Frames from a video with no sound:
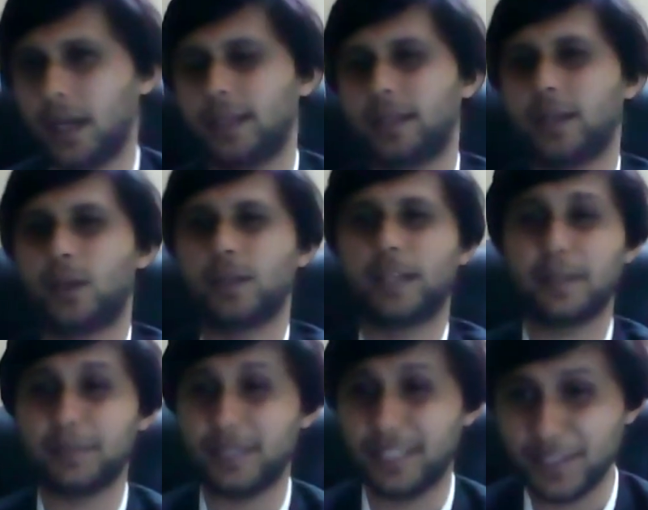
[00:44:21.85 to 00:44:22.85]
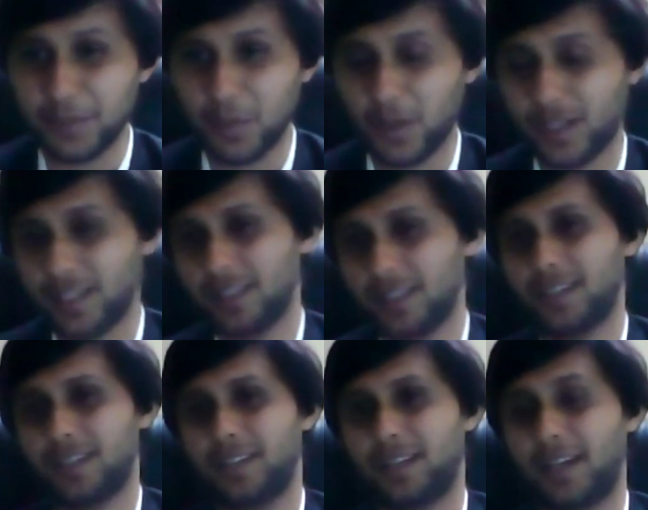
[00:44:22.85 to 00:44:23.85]
I cannot get up early in the morning.
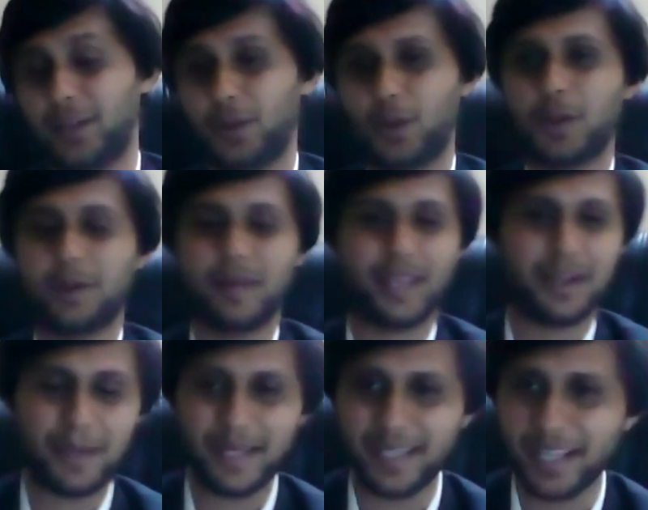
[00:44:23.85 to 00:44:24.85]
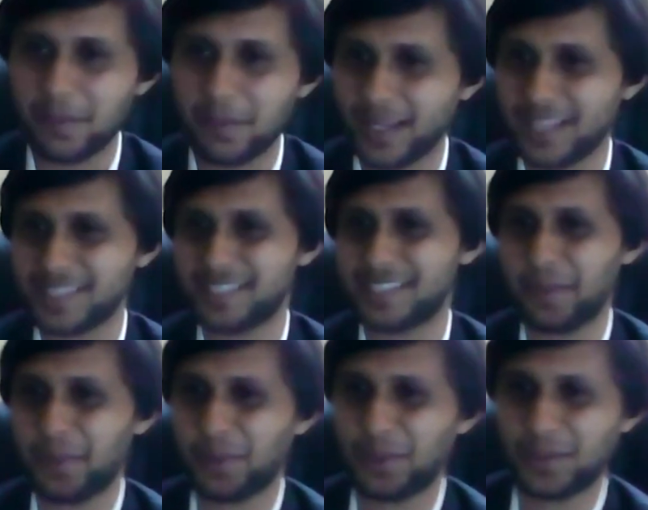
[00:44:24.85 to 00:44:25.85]
I do not know why I come and take up class at
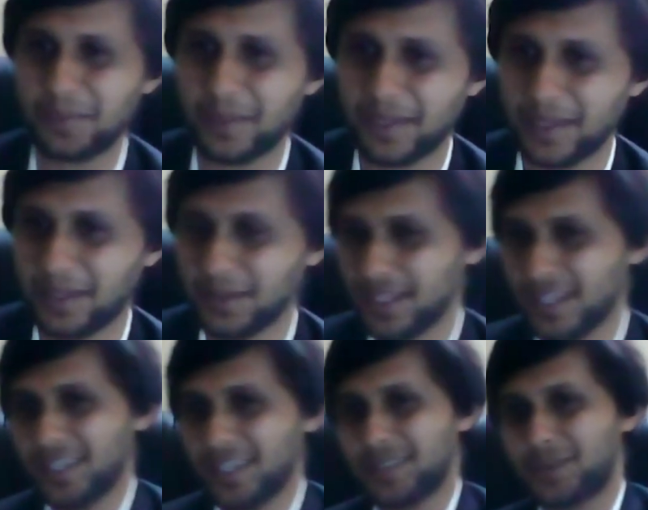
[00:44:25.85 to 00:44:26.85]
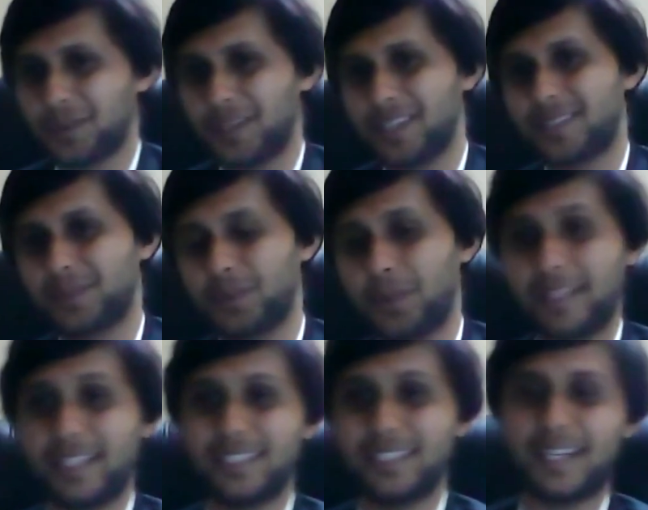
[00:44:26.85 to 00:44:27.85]
7 o'clock even now. Students who
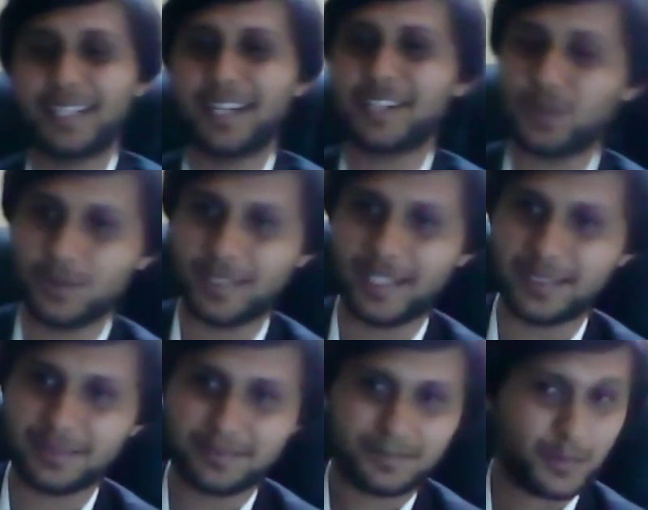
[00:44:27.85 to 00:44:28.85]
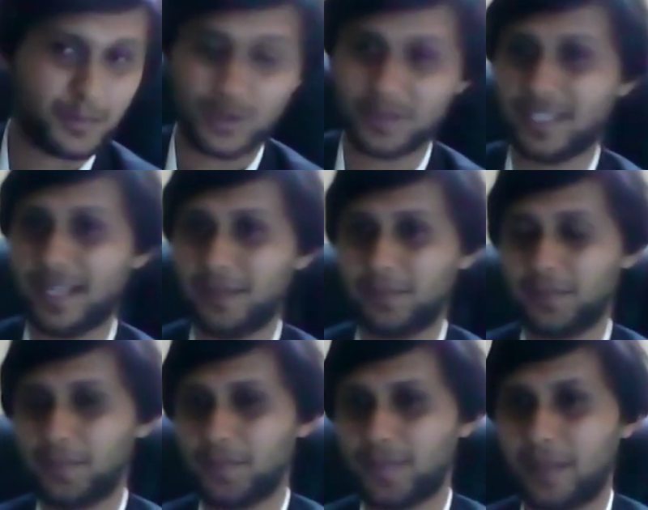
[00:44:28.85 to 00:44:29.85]
attend that class know that most of the
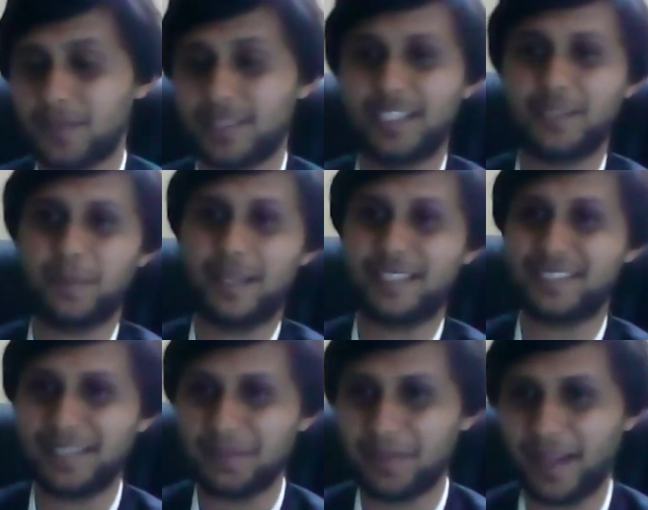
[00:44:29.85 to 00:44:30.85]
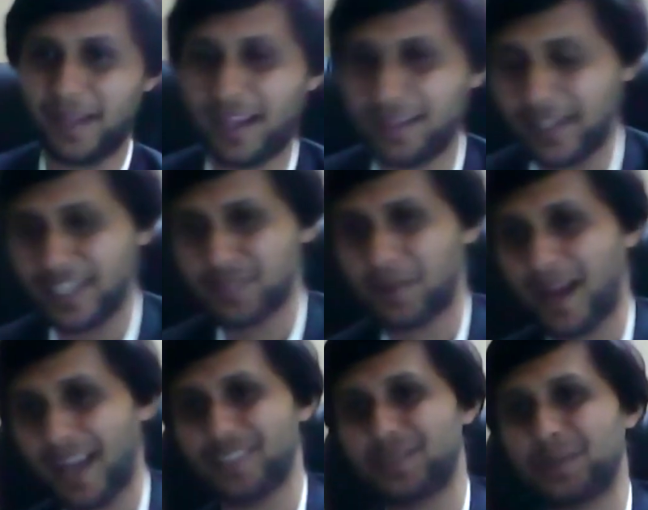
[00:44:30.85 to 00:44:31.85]
time I'm still in my sleep. Like, at least my
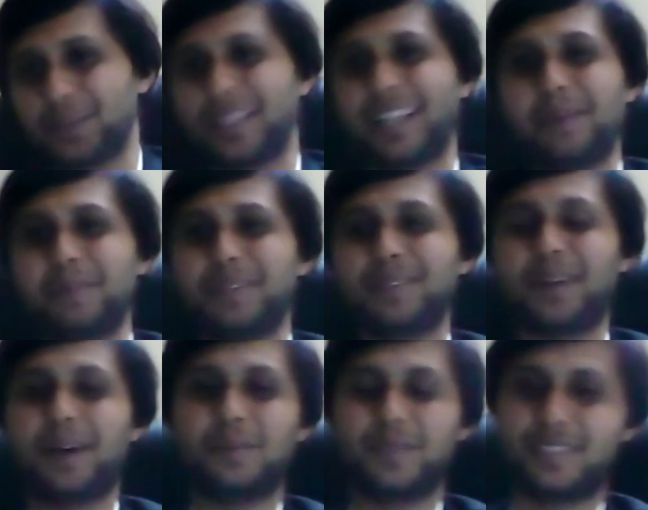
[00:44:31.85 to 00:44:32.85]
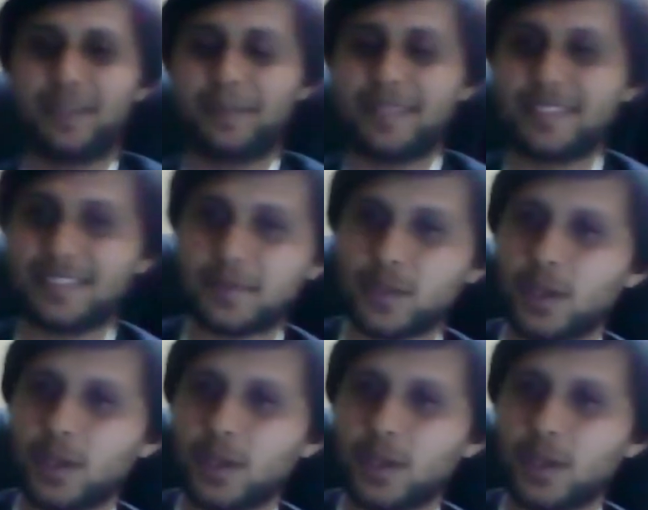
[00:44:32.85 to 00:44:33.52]
eyes look like I'm in sleep.